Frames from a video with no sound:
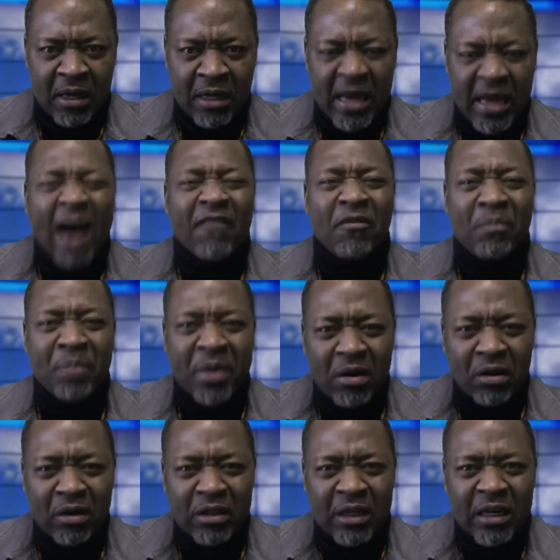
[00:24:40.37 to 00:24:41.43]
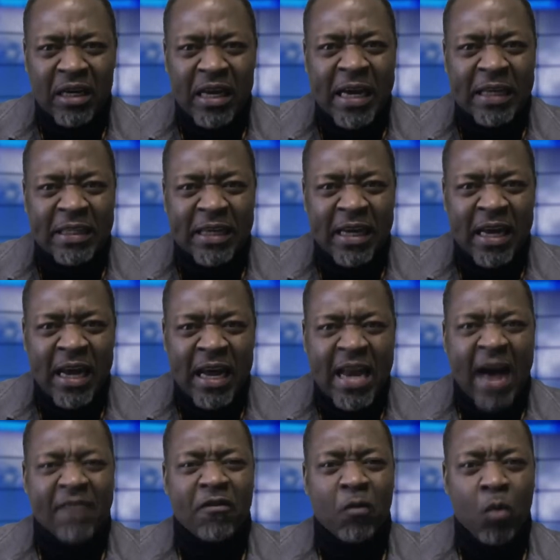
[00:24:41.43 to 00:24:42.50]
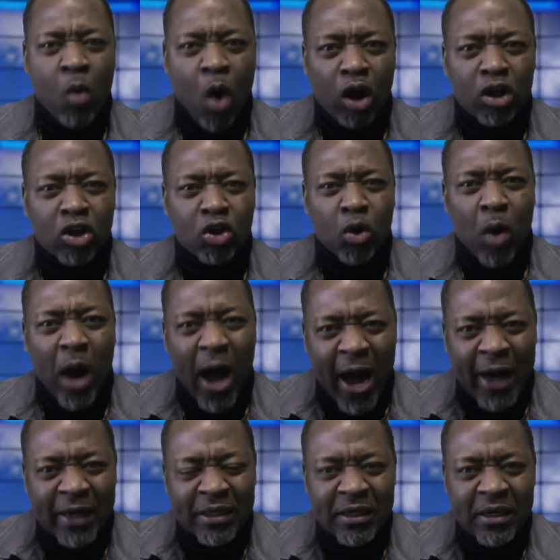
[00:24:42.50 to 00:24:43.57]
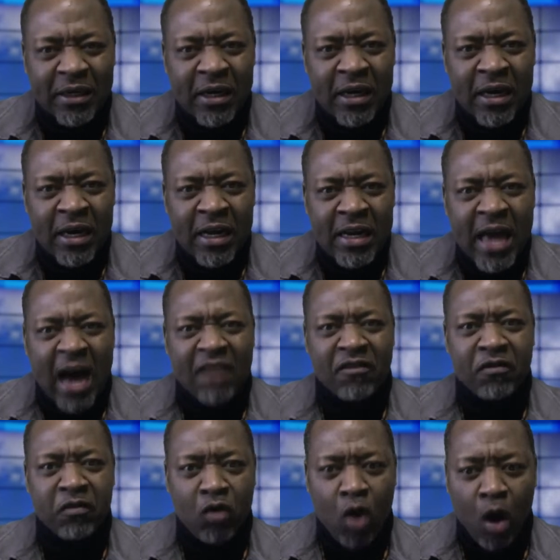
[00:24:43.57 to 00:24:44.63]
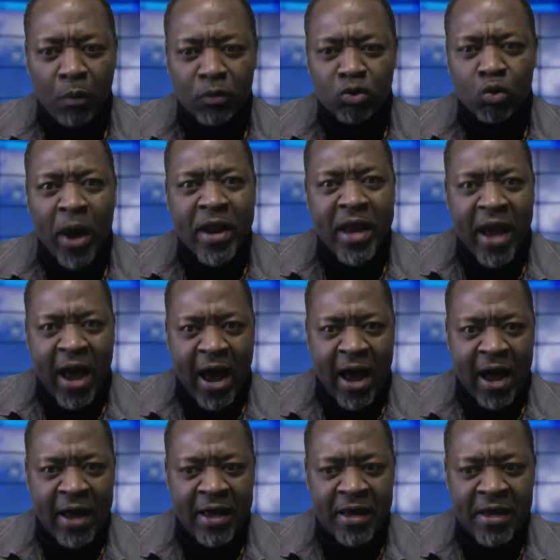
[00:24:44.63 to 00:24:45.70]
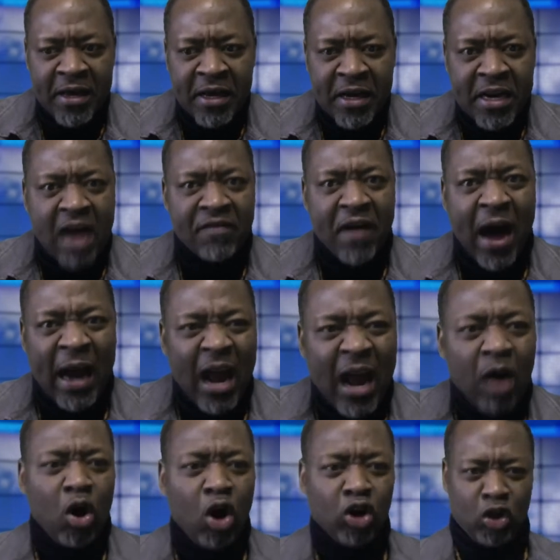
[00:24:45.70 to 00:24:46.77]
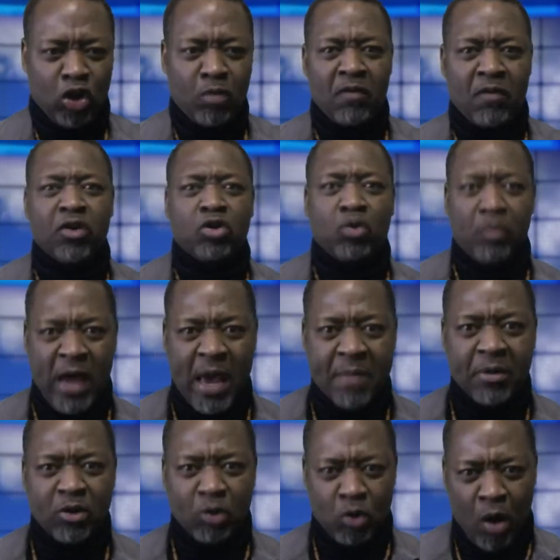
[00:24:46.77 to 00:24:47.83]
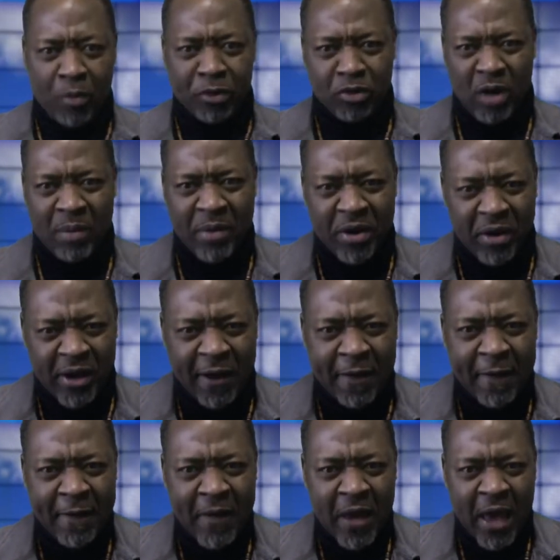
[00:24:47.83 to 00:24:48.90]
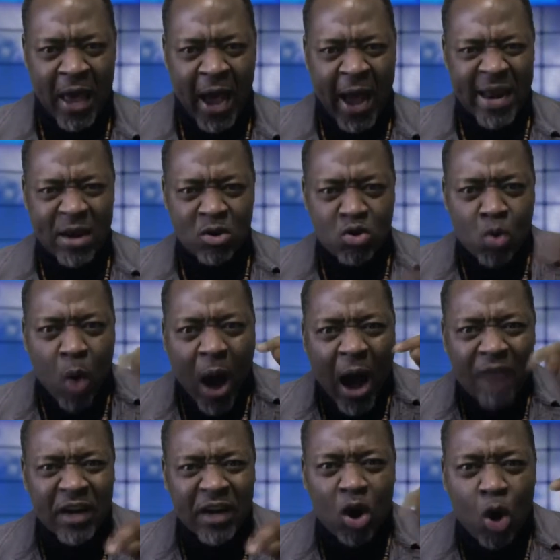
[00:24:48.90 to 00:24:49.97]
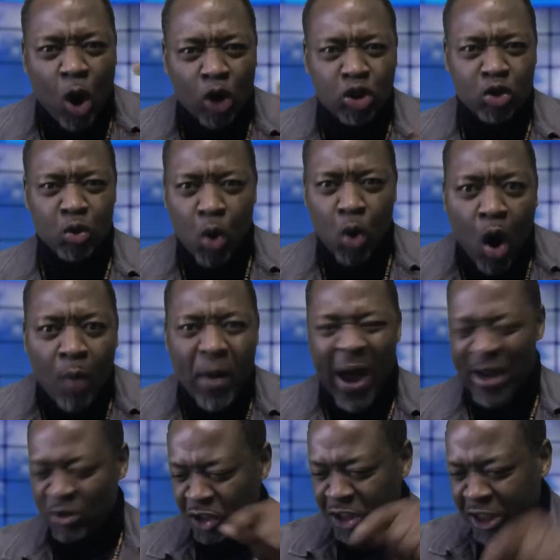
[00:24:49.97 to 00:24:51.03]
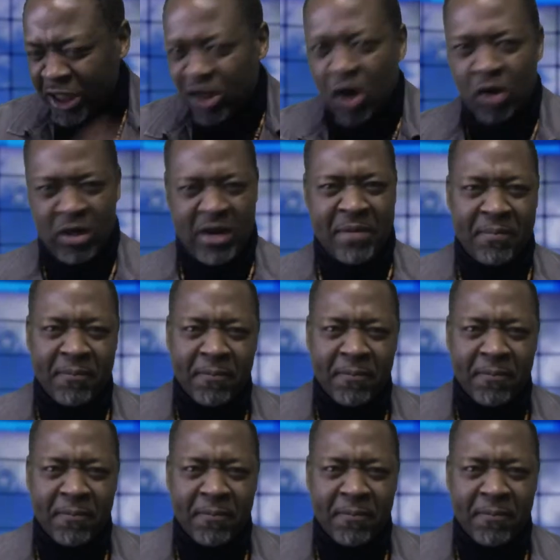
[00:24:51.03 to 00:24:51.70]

They have built it. They have worked so hard. They have come to where they are. They have allowed us, some of us, to be able to come into America. And then you have the guts to come and you shit on them.